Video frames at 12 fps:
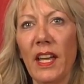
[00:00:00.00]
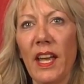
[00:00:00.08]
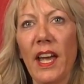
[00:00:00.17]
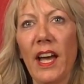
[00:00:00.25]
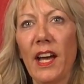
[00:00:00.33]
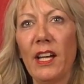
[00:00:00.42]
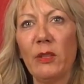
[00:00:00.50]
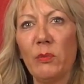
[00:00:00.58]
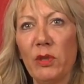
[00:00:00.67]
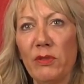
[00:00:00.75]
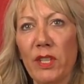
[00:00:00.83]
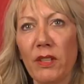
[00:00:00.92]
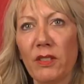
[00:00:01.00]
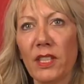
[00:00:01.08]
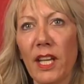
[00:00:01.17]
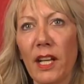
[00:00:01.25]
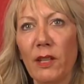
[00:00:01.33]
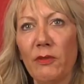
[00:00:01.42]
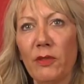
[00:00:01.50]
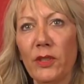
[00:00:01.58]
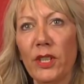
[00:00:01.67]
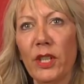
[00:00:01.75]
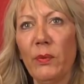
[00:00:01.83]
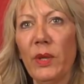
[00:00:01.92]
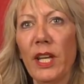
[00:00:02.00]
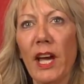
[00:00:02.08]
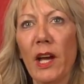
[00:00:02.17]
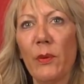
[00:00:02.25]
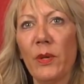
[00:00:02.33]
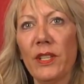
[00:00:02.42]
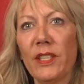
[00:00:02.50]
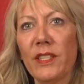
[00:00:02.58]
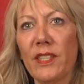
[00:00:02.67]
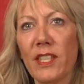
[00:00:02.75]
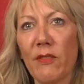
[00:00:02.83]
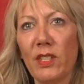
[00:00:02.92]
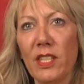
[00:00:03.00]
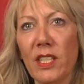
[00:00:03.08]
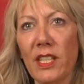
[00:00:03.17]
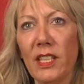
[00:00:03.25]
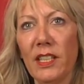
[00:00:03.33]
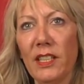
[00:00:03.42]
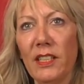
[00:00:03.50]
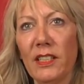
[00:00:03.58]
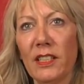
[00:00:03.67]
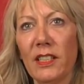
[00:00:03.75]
and moved out to California when I was 17.